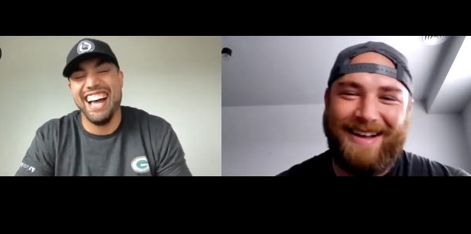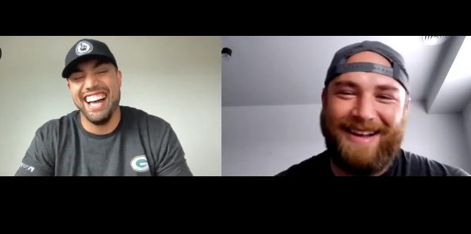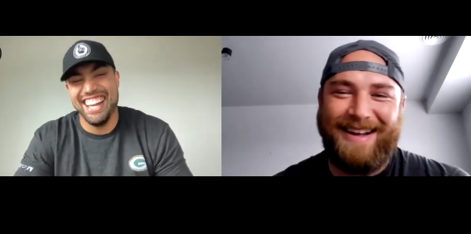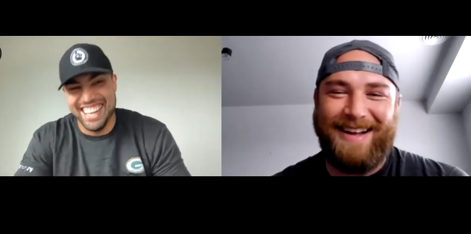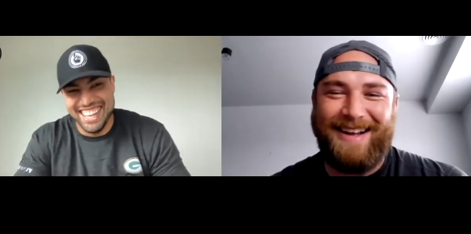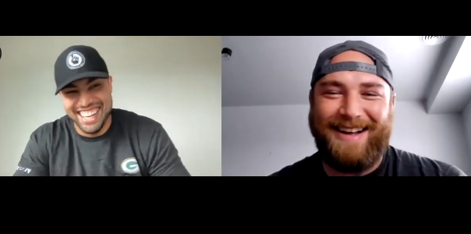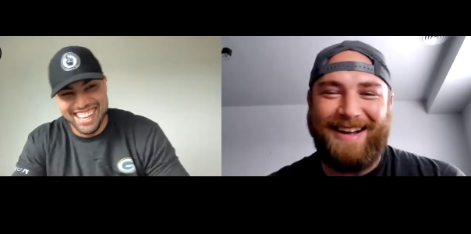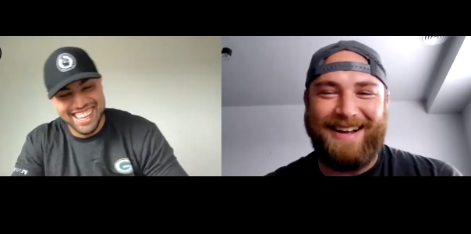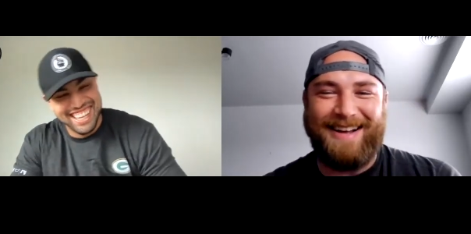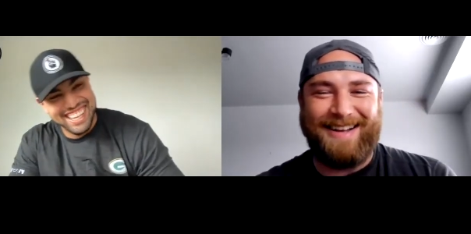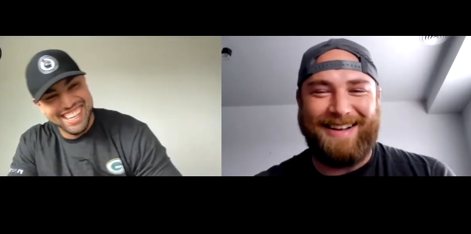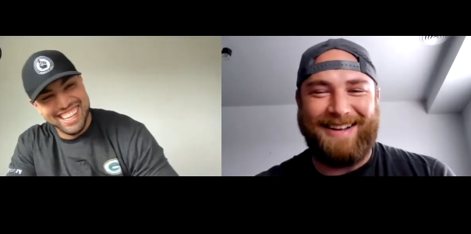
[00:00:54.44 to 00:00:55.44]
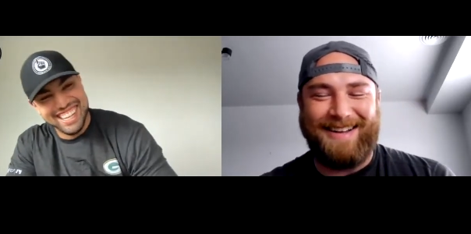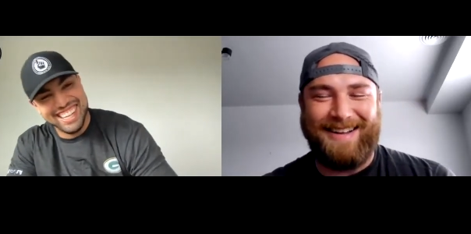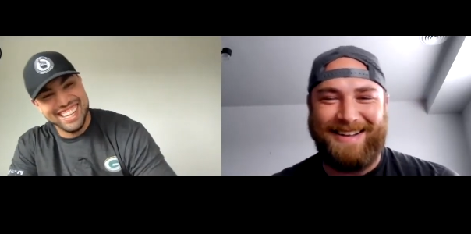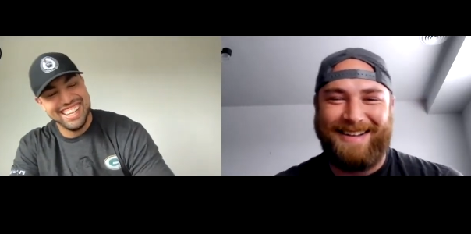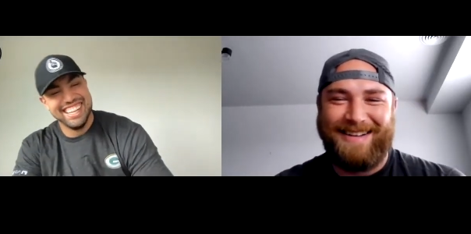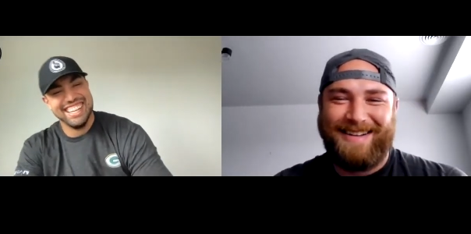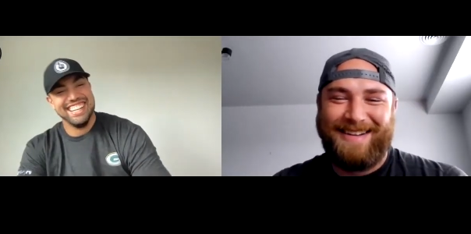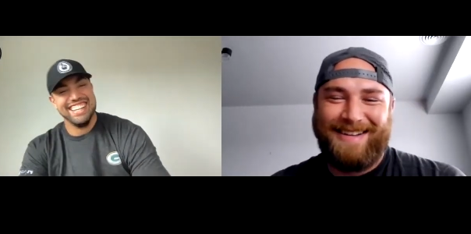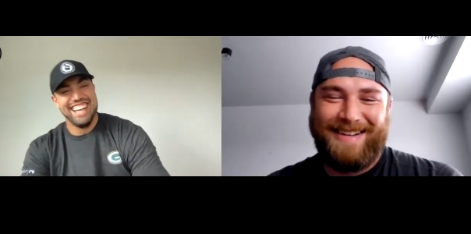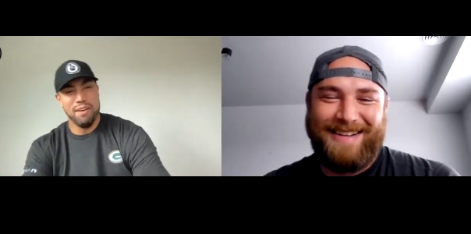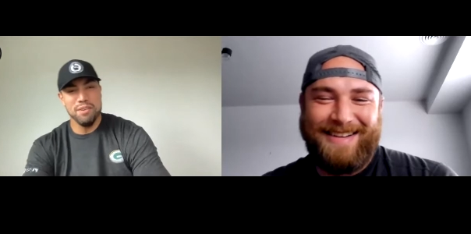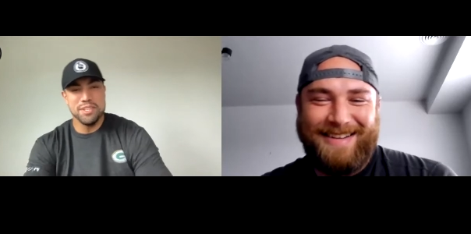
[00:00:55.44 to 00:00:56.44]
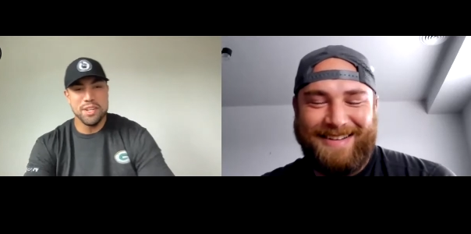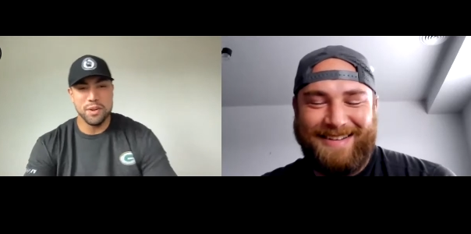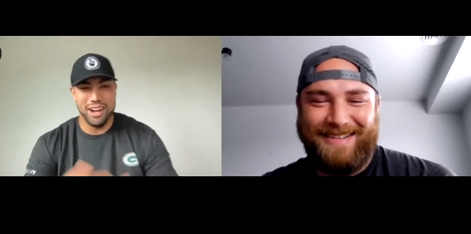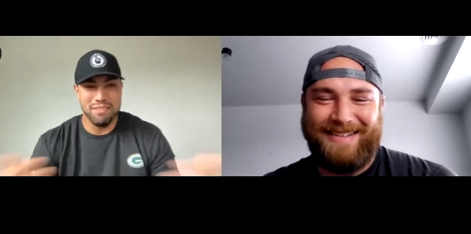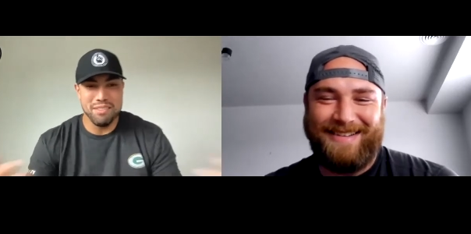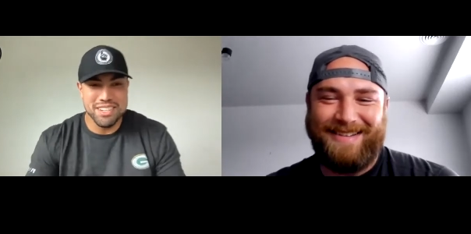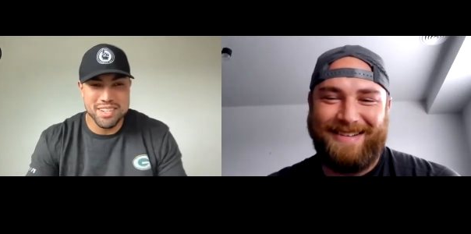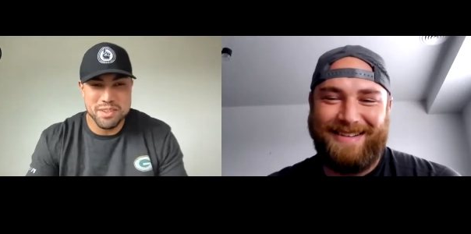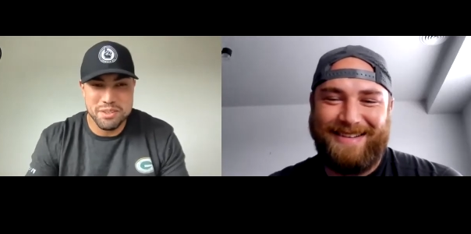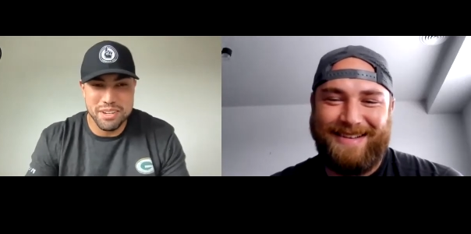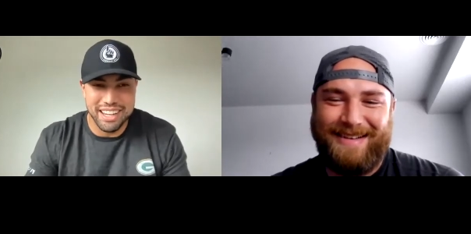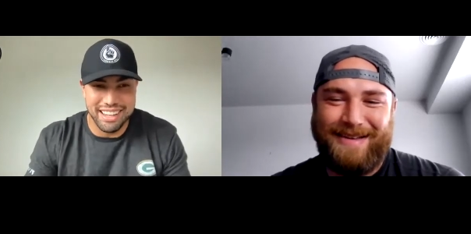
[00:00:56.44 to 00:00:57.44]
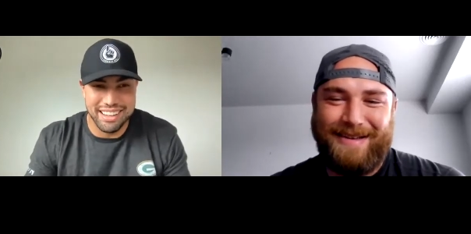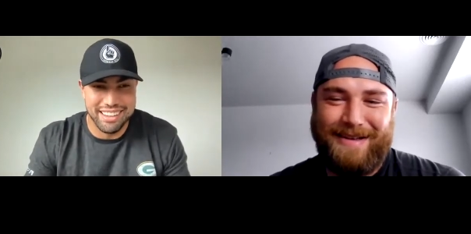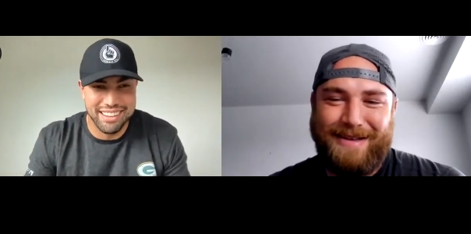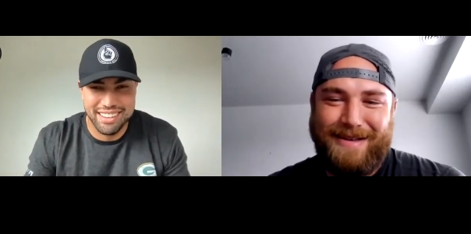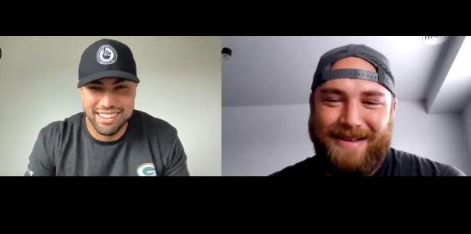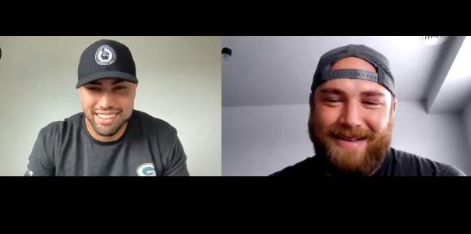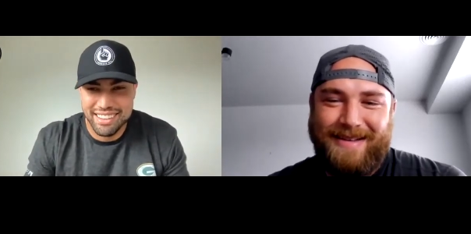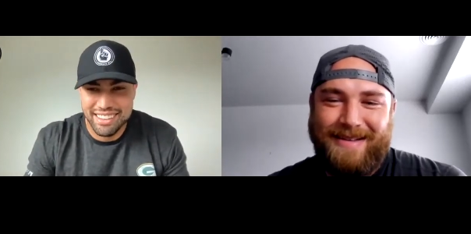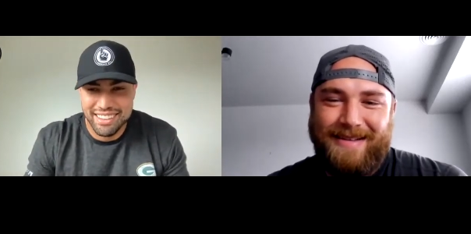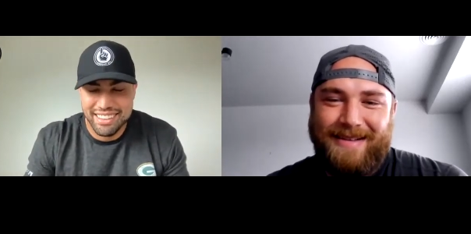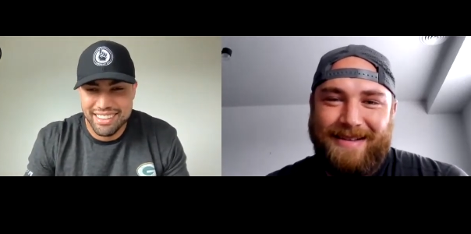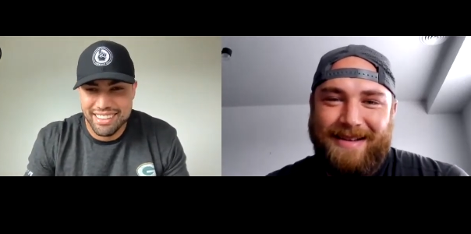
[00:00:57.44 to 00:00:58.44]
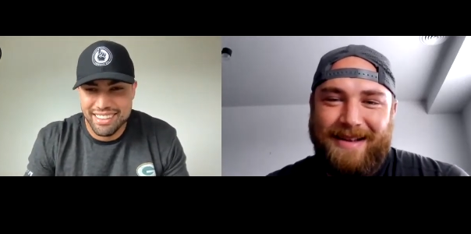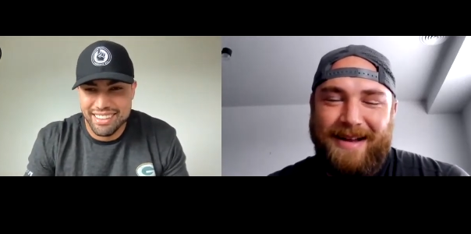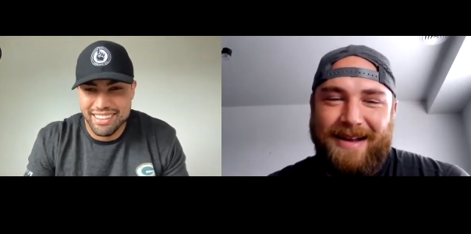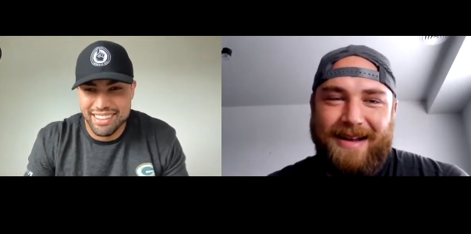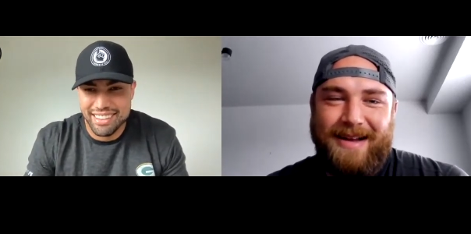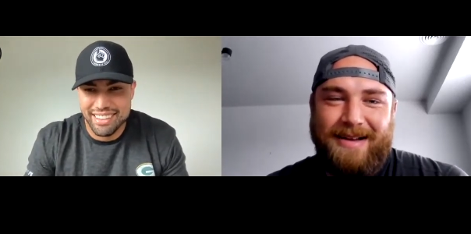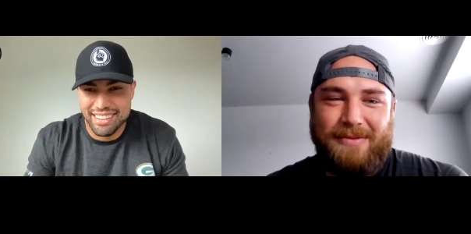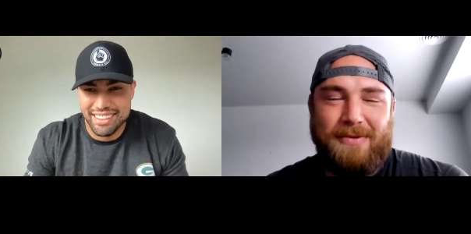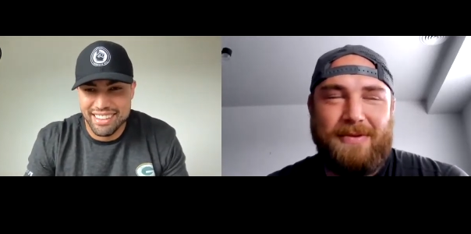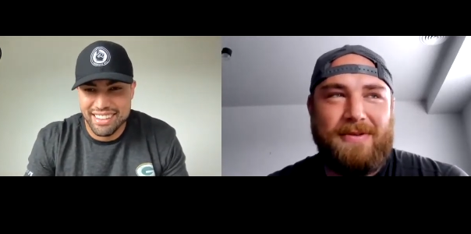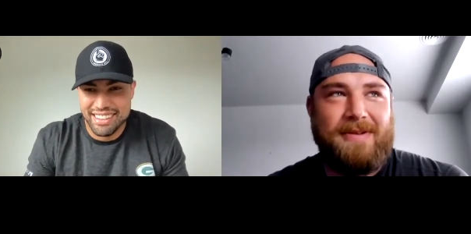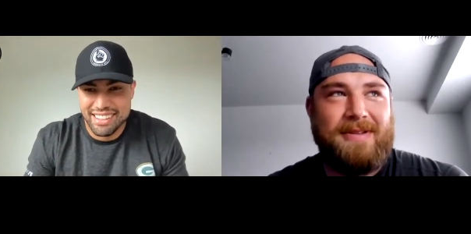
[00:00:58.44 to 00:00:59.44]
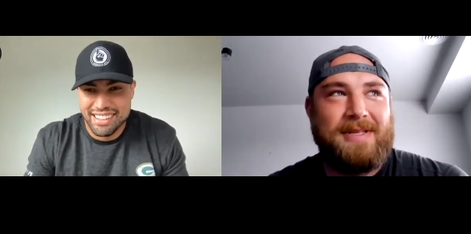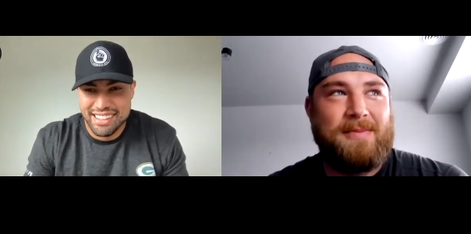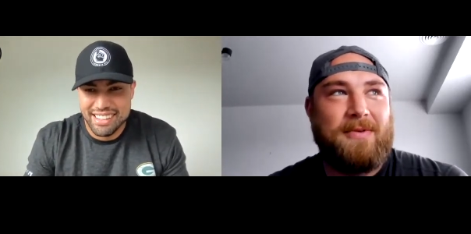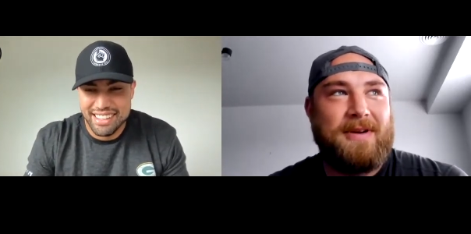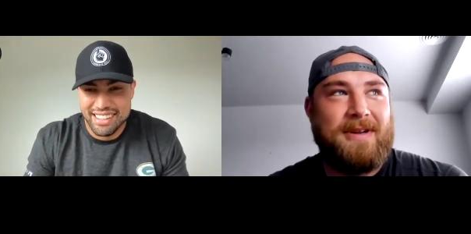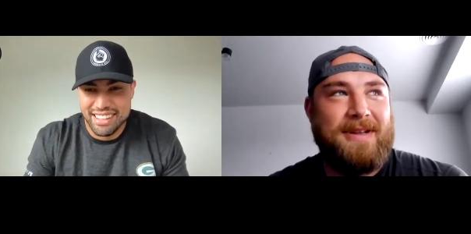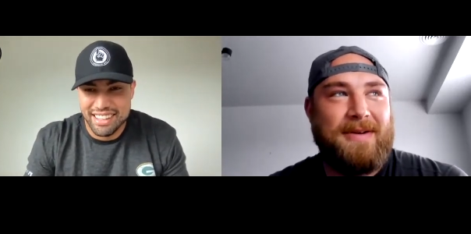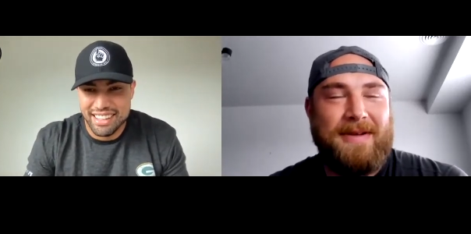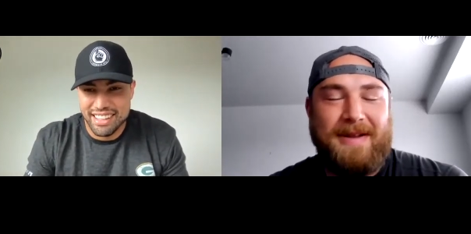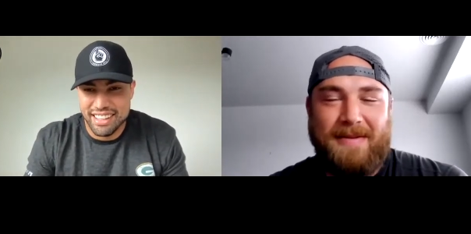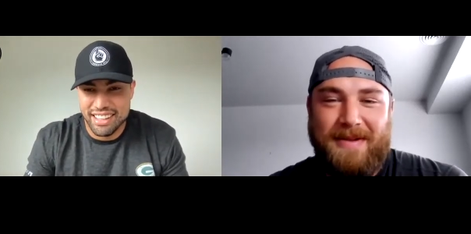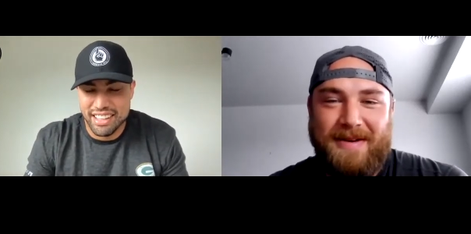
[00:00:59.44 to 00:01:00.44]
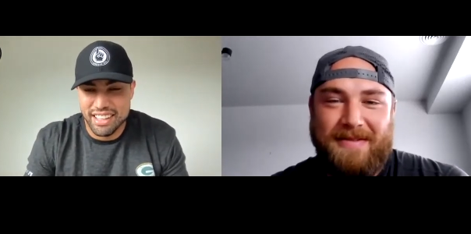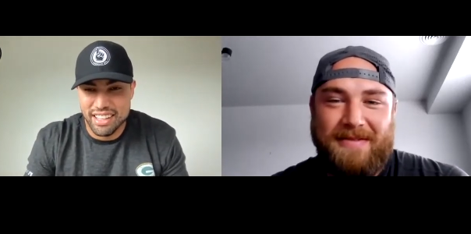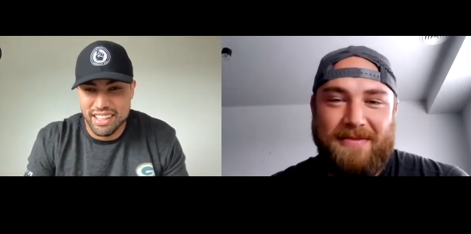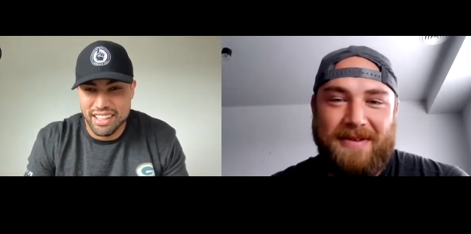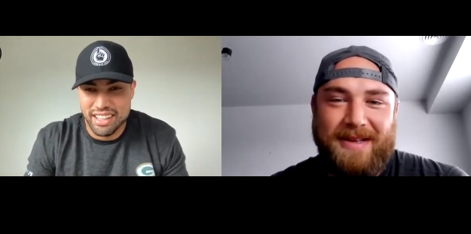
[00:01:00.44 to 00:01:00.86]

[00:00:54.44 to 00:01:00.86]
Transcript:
Speaker 1: how much do you? How much do you weigh?
Speaker 2: Uh, oof. This morning I weighed in about